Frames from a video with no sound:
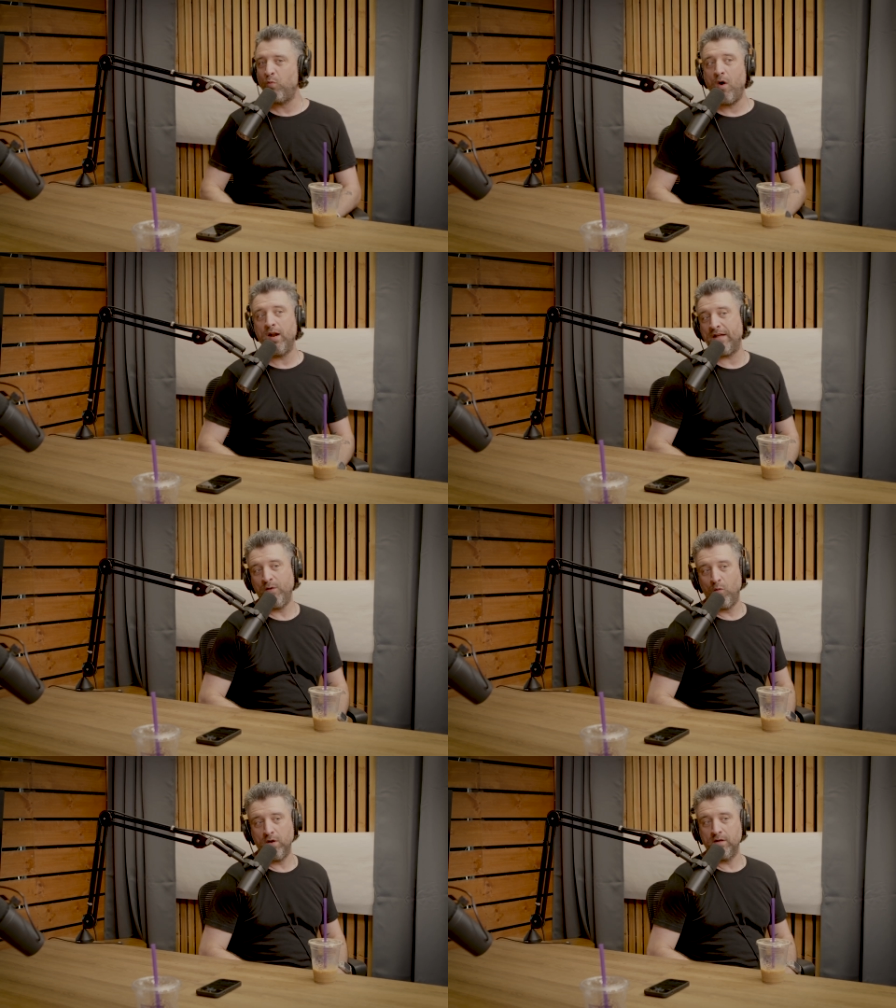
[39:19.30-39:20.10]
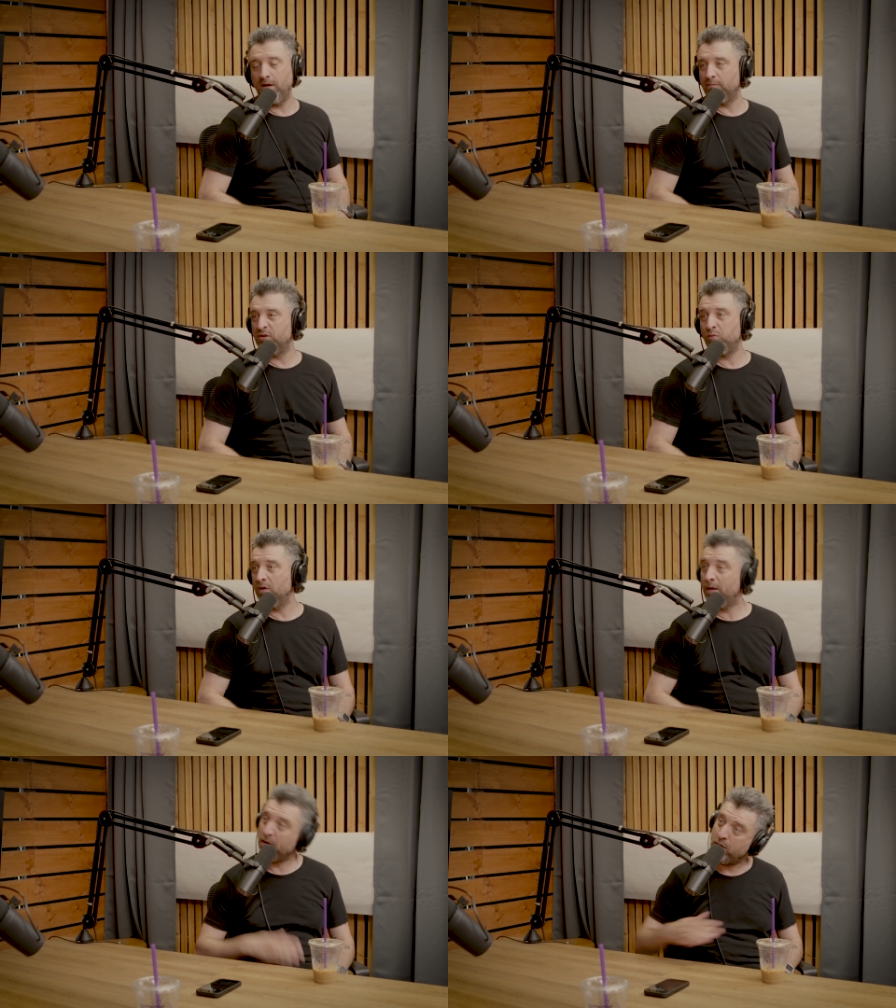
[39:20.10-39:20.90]
I think one clip.
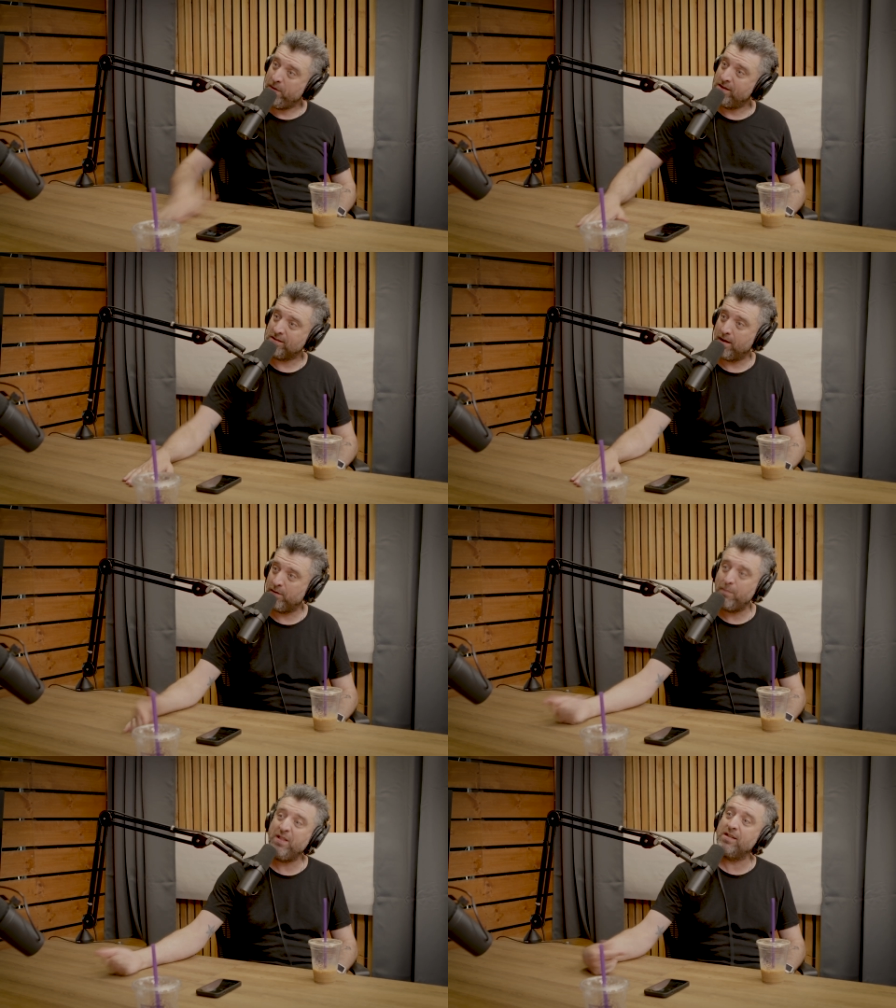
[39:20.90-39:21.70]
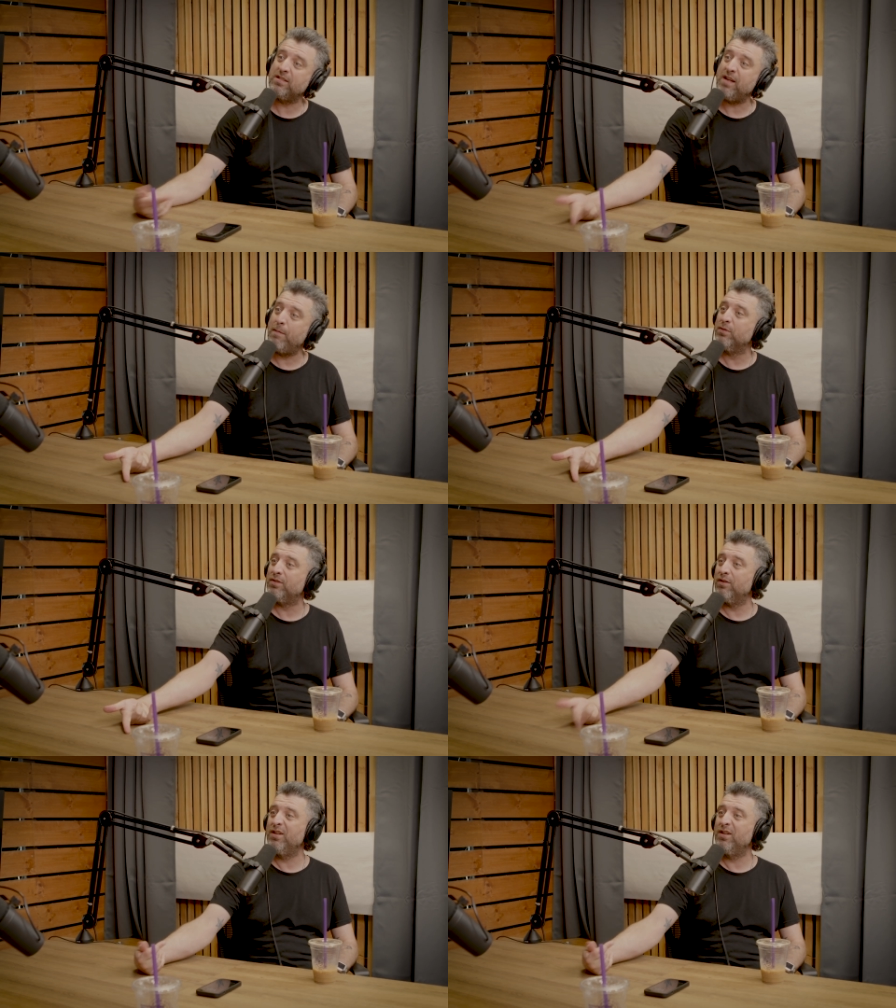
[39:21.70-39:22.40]
It could be this clip. It could be this episode.